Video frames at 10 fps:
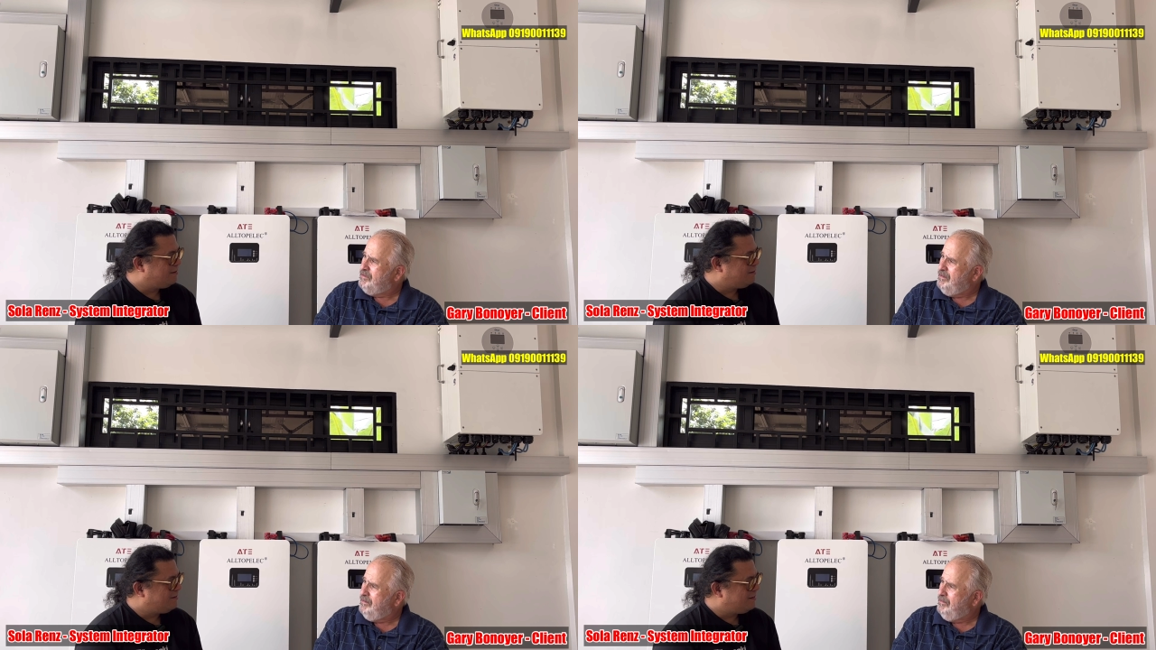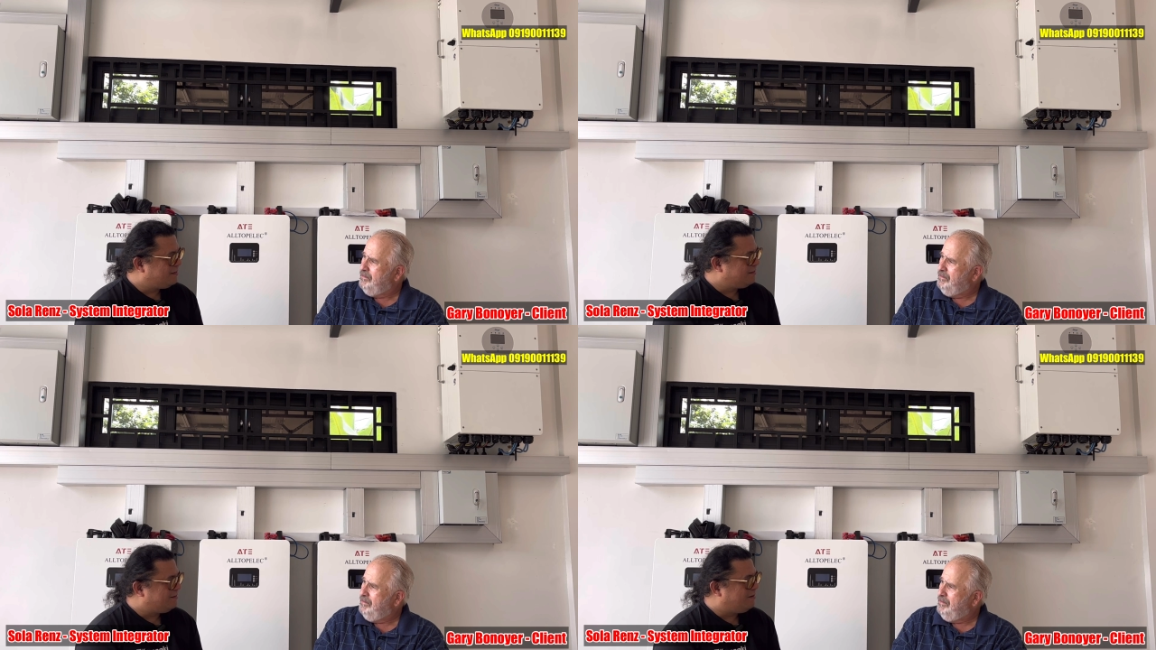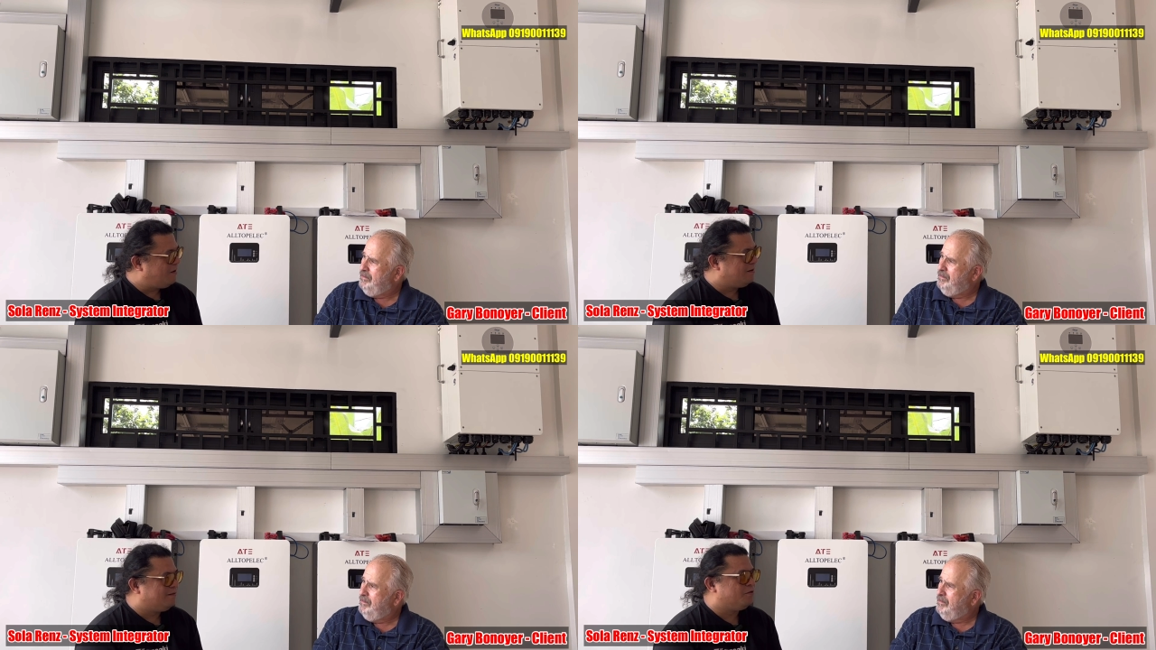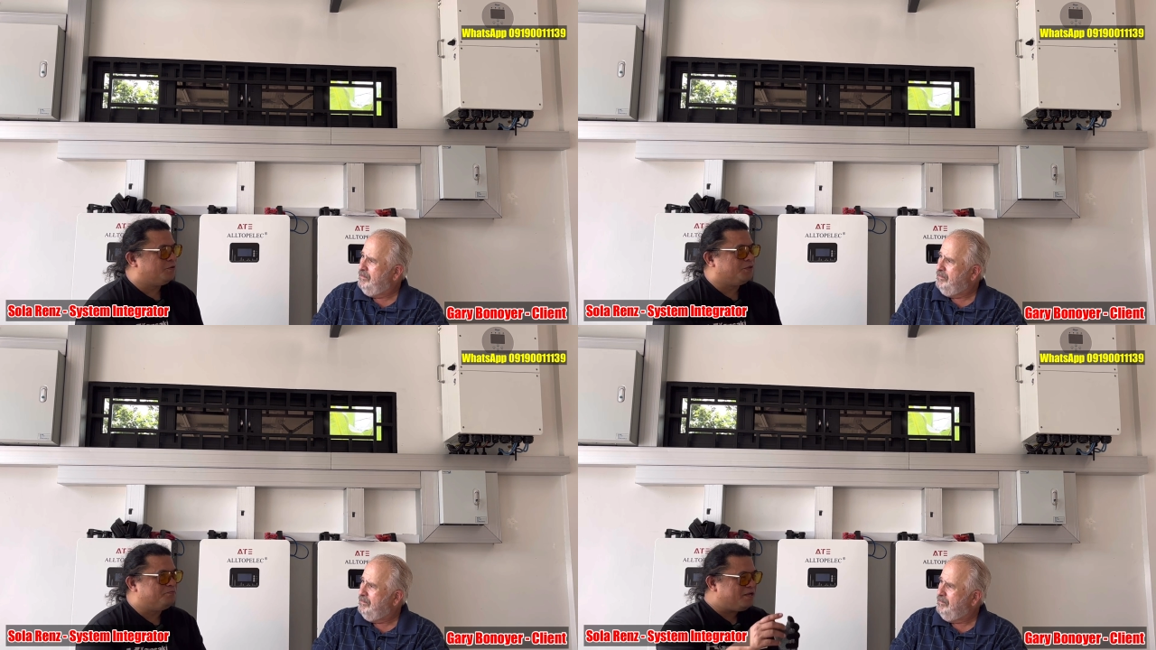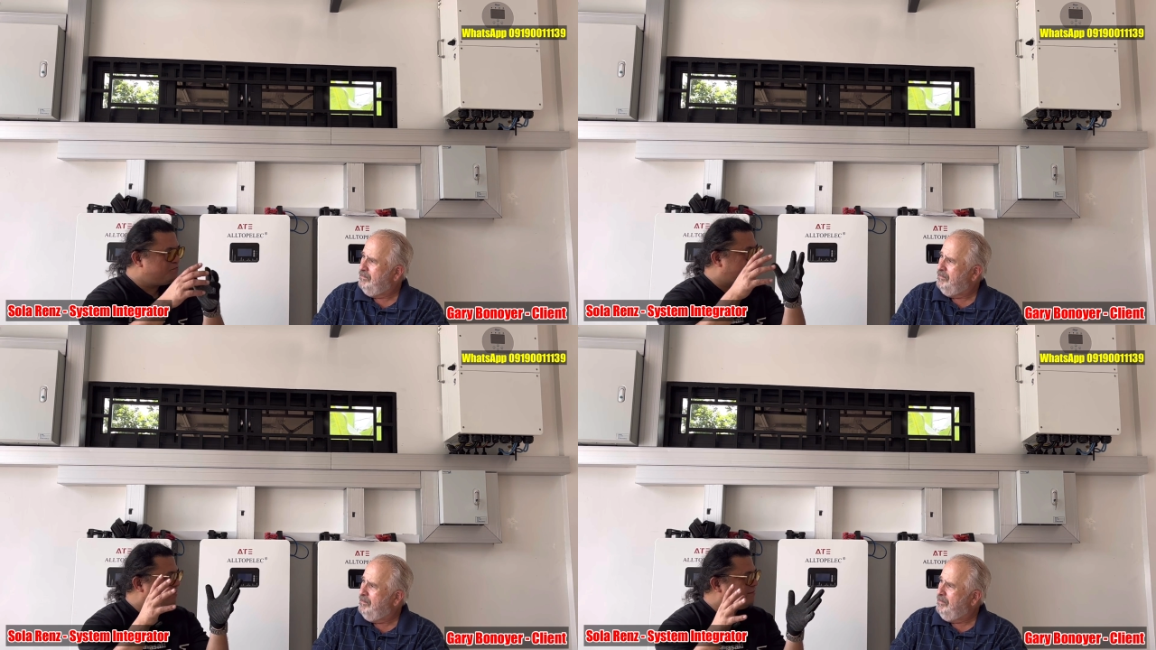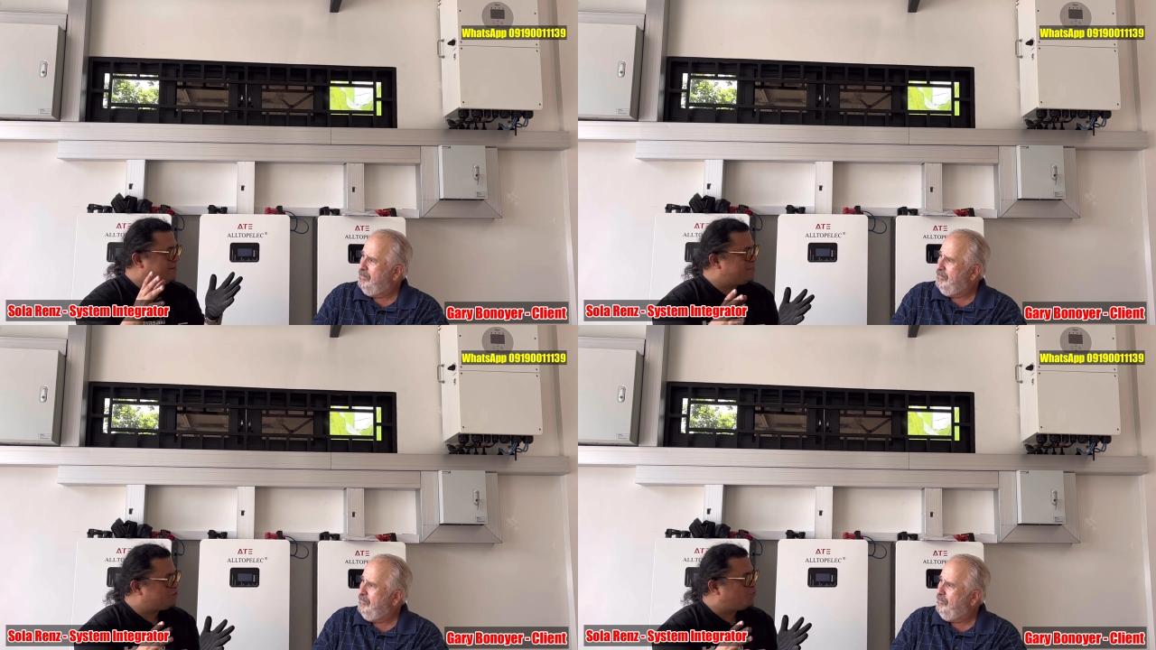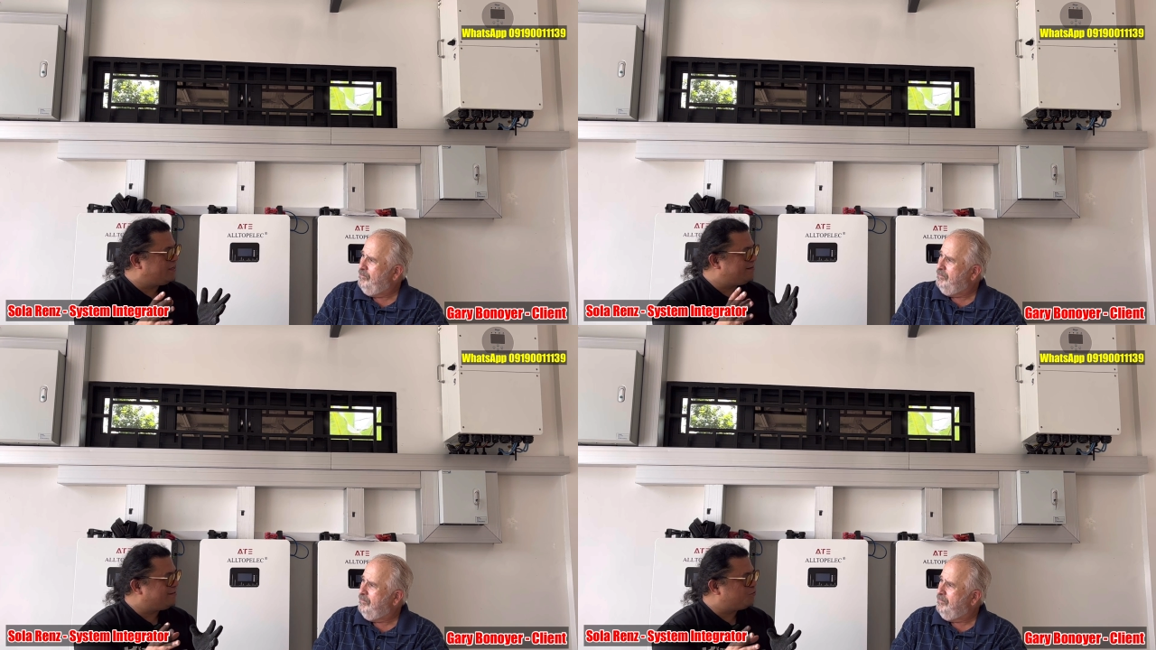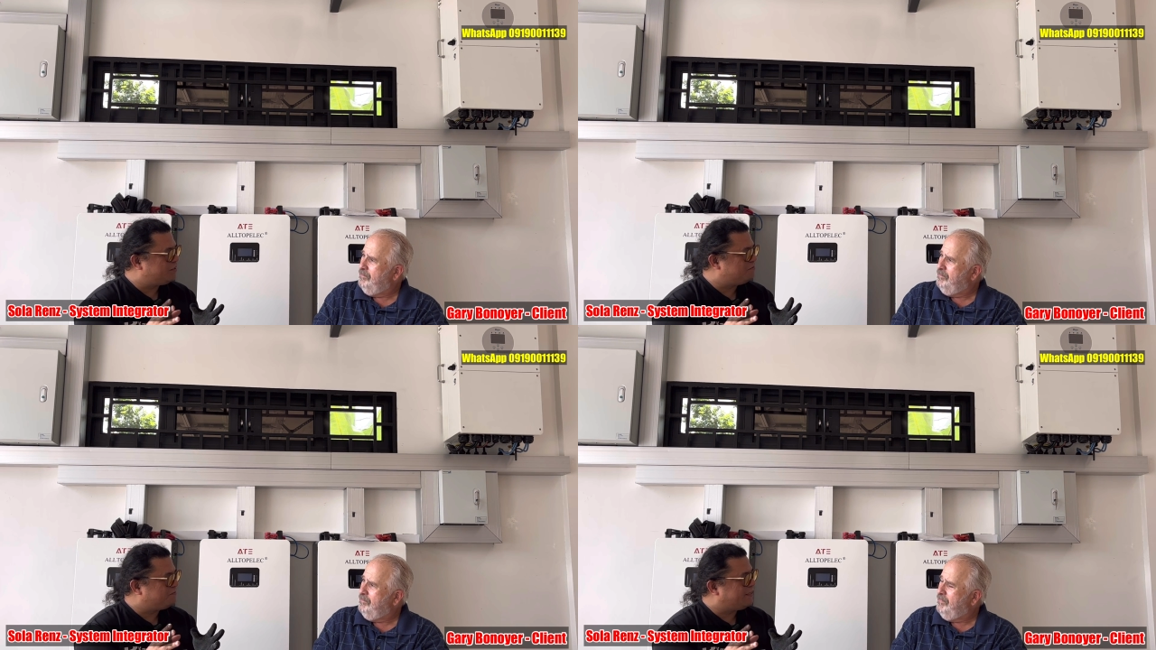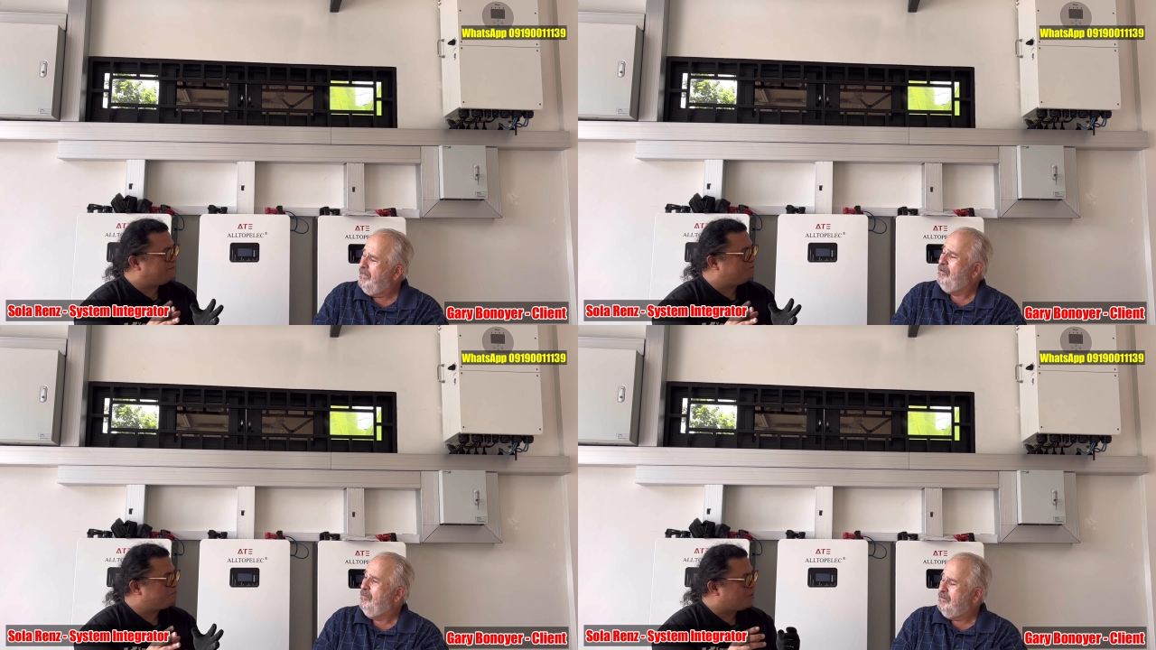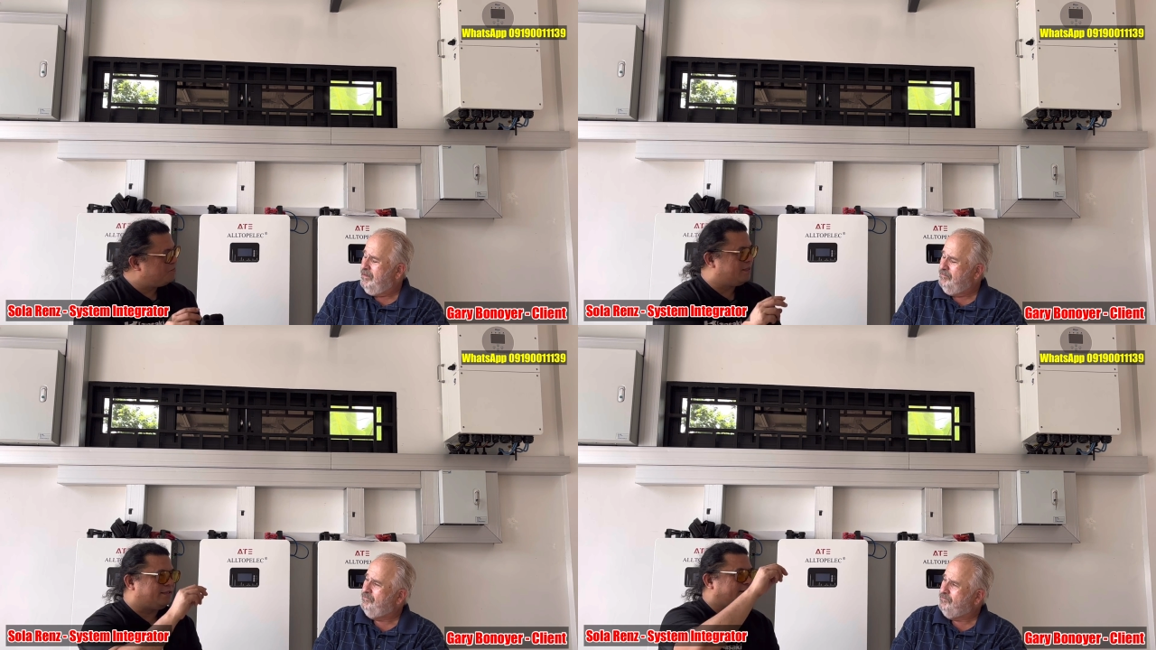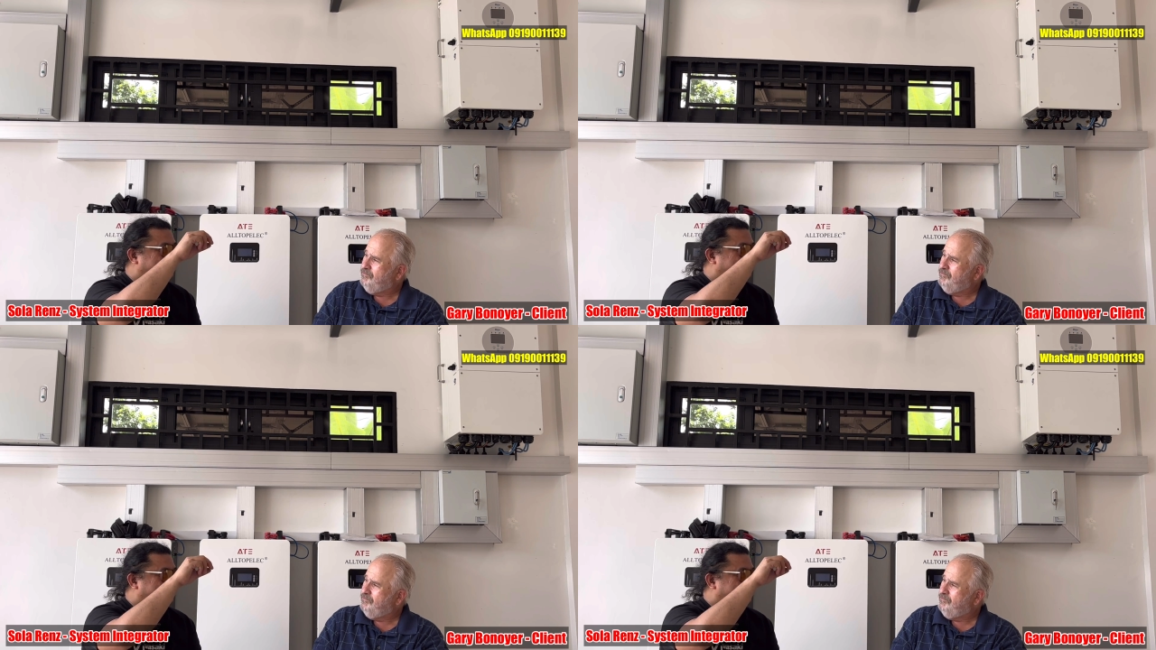Speaker 1: isn't it? Uh, the main breaker is 125, oh, okay. but